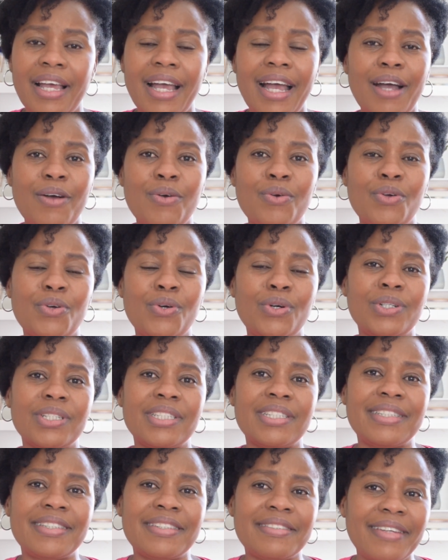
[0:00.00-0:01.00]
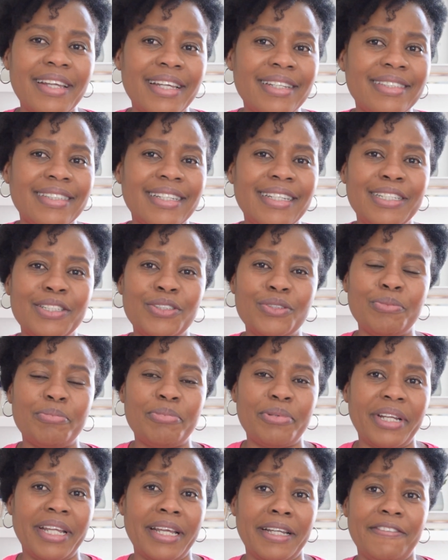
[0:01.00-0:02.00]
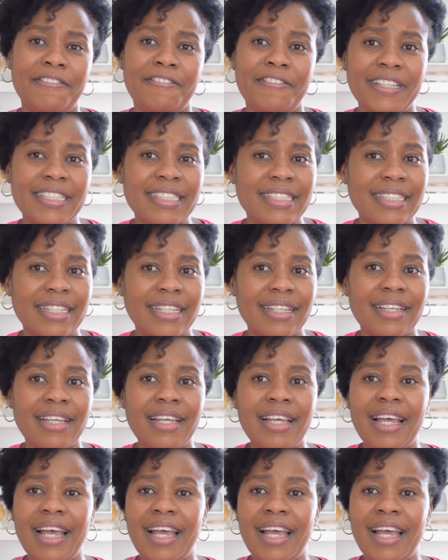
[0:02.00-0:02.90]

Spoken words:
I'll go straight into prayer and fasting.